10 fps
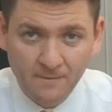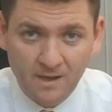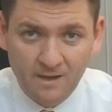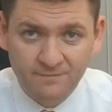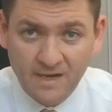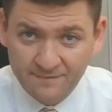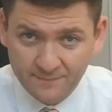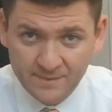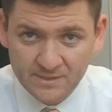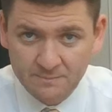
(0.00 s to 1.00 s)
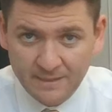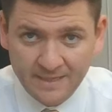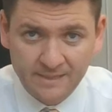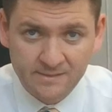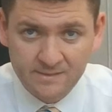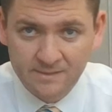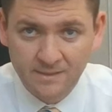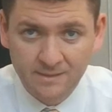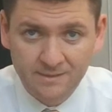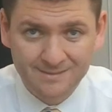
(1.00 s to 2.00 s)
of confirmation bias
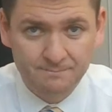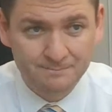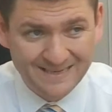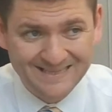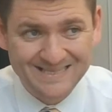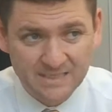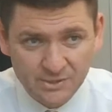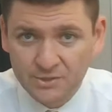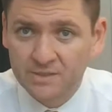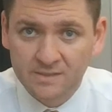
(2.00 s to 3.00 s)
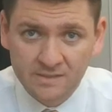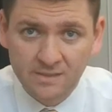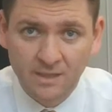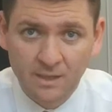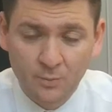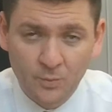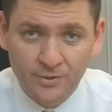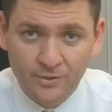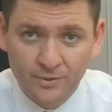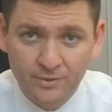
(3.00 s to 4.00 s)
made decisions,
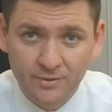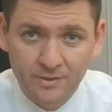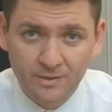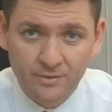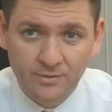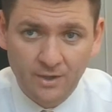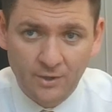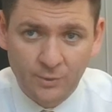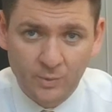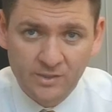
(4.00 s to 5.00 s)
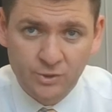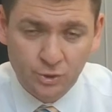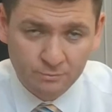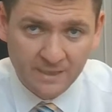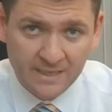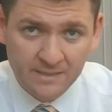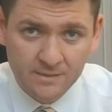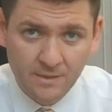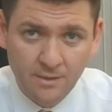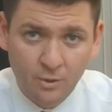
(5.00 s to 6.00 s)
whether are the ones you made
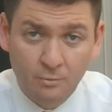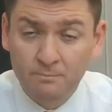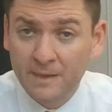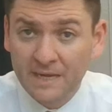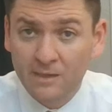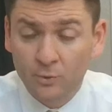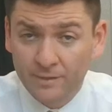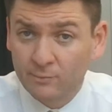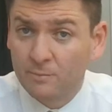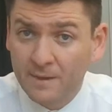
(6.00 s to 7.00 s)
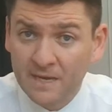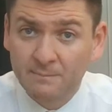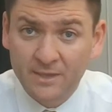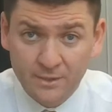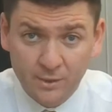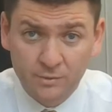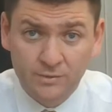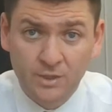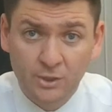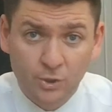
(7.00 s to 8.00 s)
or made or they were made by those
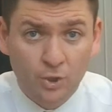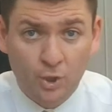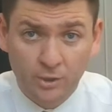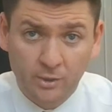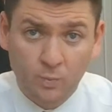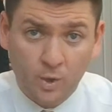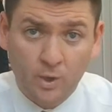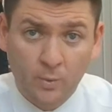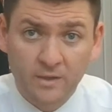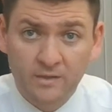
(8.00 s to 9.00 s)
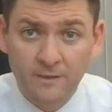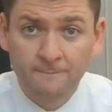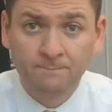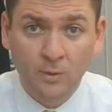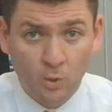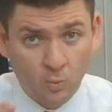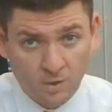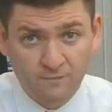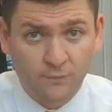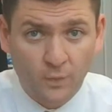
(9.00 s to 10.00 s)
you currently work with or
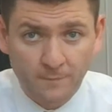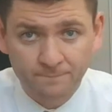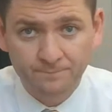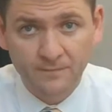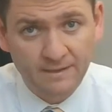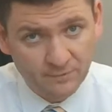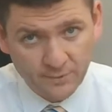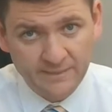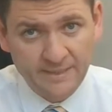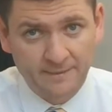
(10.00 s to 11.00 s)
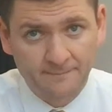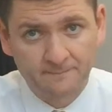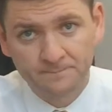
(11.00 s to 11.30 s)
work for. Have a great day.